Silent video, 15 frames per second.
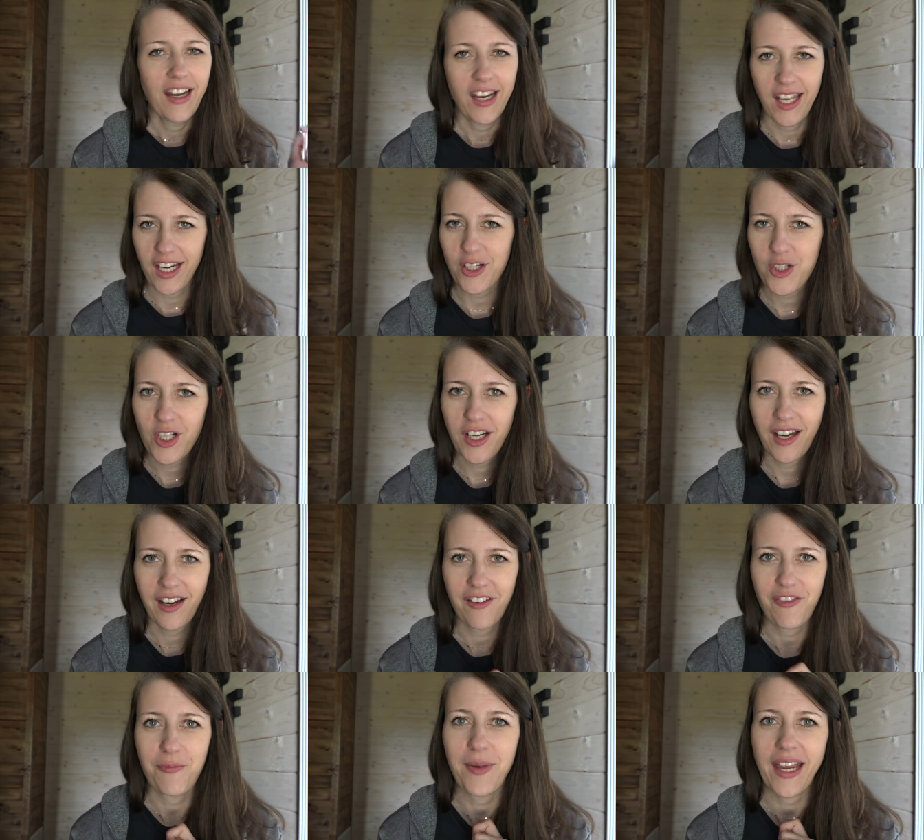get out your
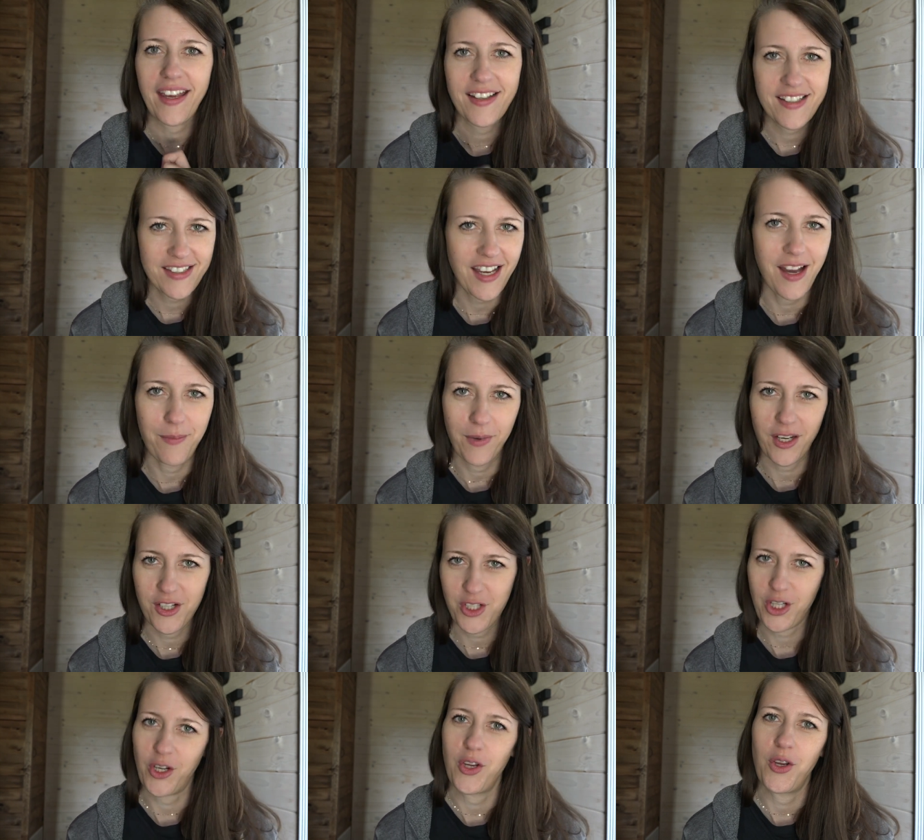knife because I'm gonna
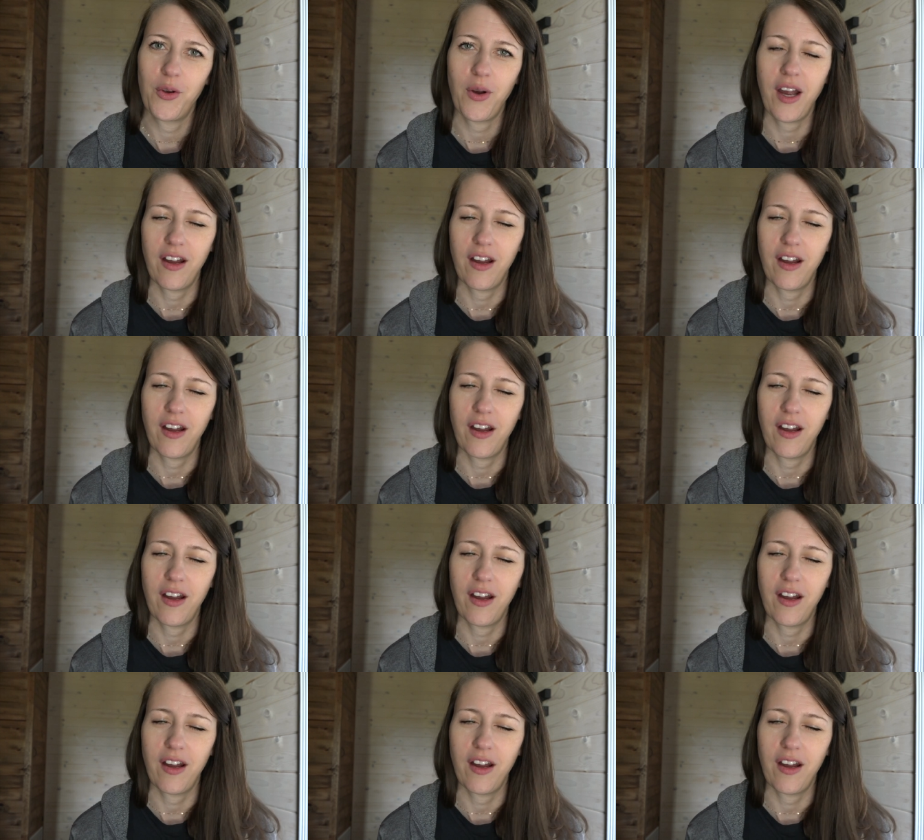show you